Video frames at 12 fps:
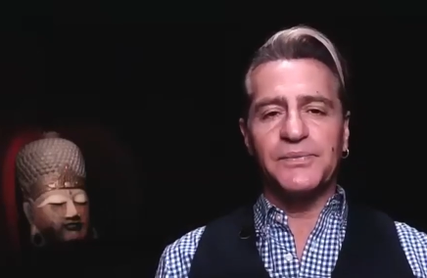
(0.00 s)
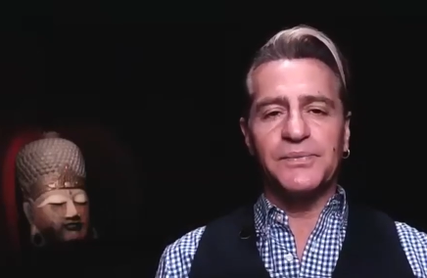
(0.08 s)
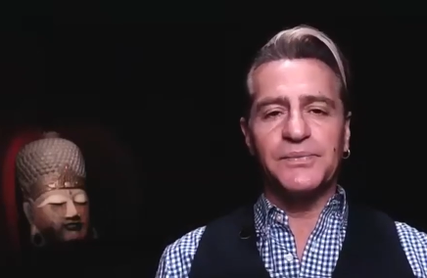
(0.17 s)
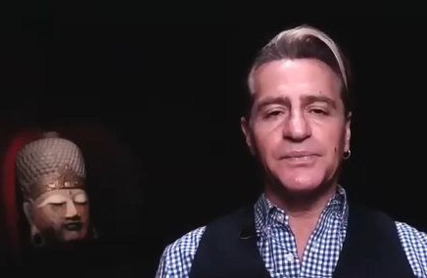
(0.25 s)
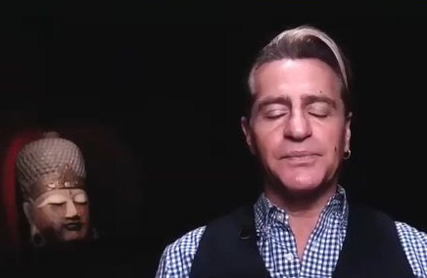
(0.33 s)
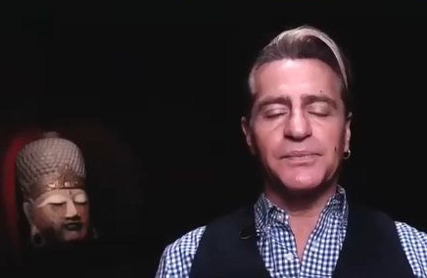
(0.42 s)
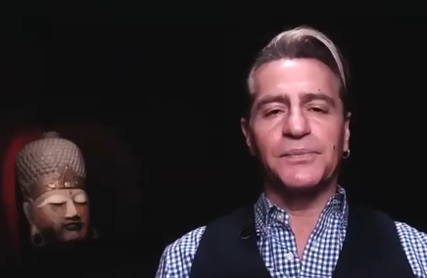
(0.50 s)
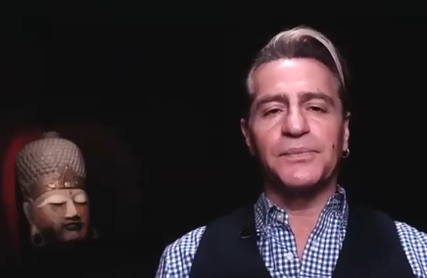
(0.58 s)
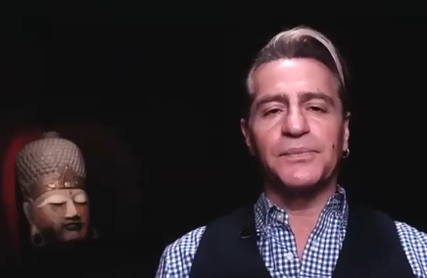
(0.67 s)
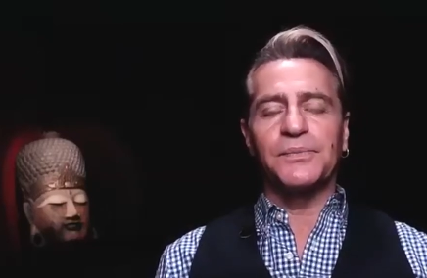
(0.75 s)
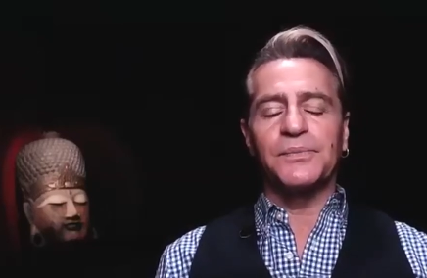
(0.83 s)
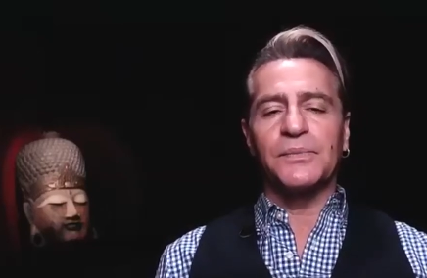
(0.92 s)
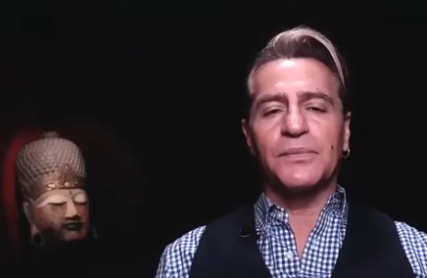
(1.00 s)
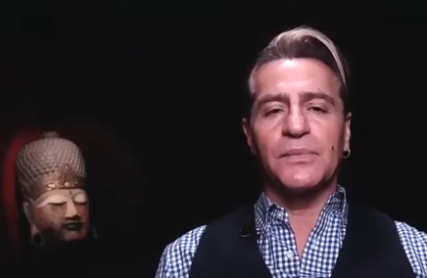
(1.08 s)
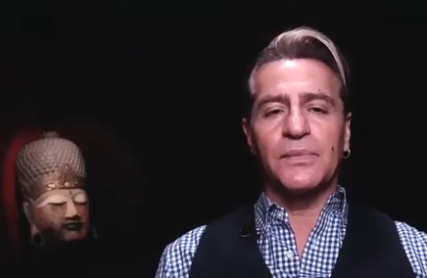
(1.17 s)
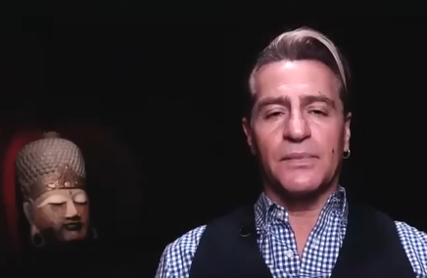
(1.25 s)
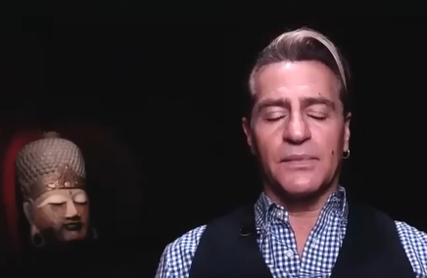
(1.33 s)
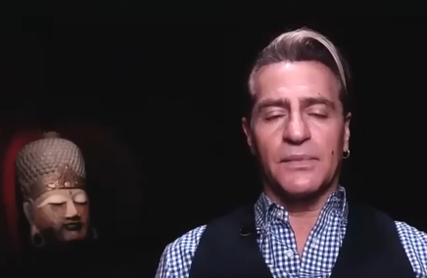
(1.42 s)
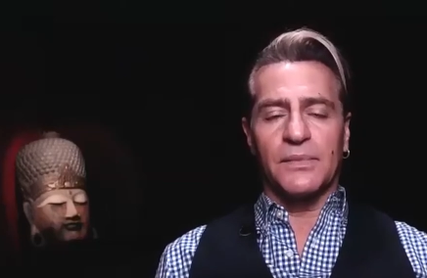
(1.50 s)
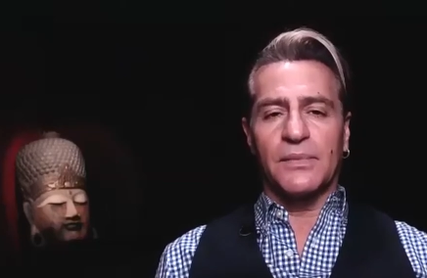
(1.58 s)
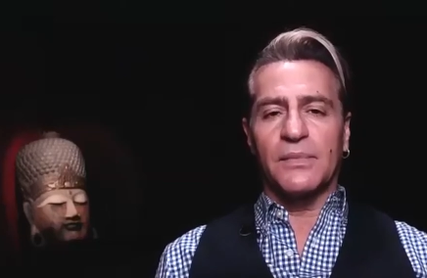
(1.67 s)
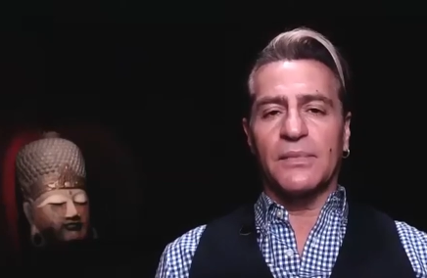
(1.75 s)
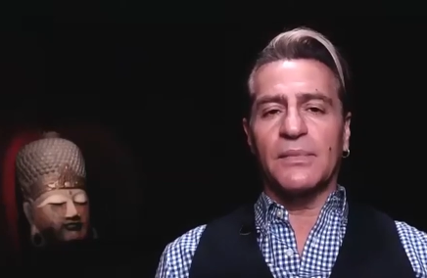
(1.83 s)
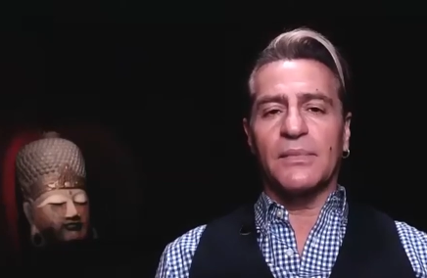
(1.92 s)

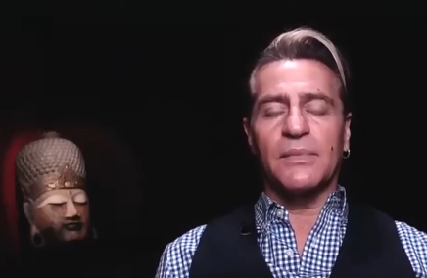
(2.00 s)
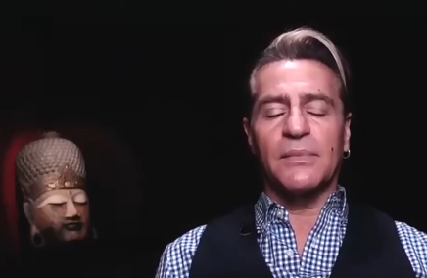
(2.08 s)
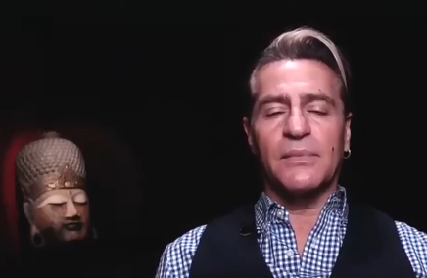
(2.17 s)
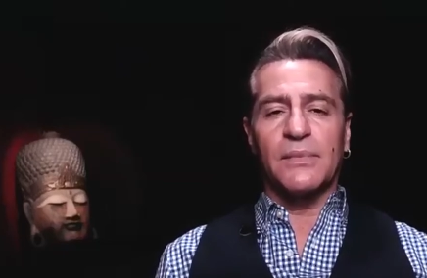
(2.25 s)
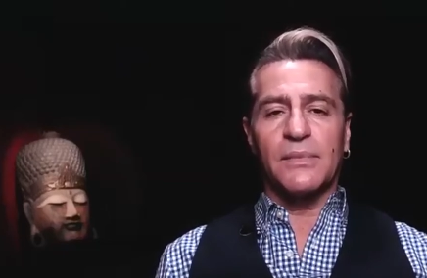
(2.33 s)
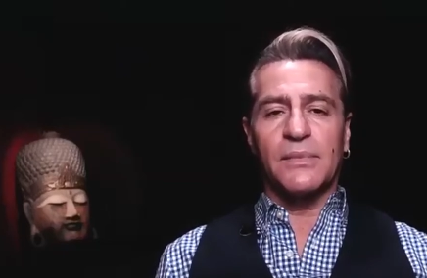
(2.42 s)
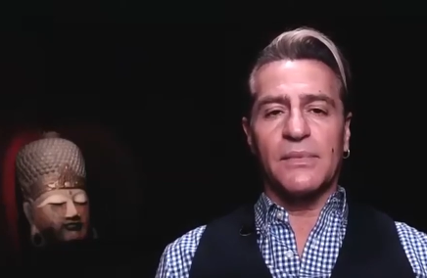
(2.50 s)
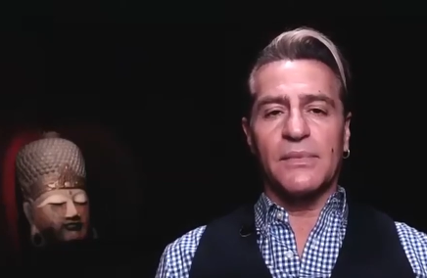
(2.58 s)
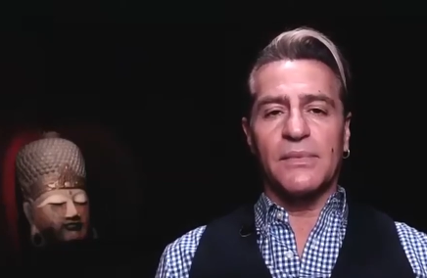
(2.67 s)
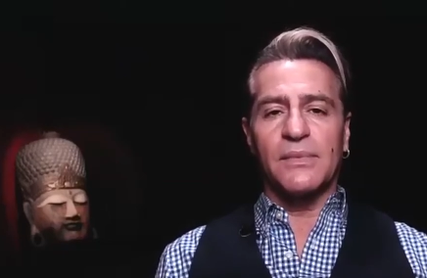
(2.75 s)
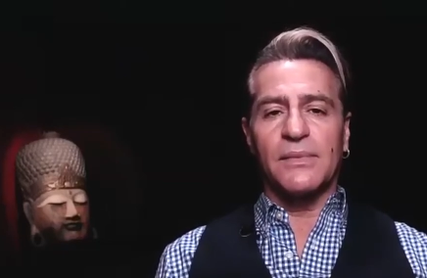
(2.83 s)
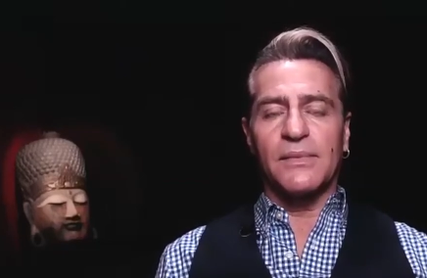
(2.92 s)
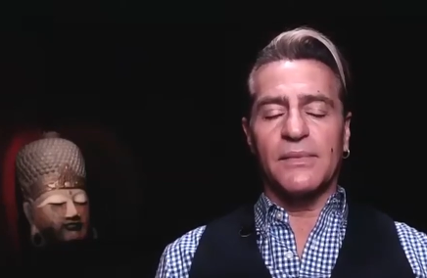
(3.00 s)
(silence)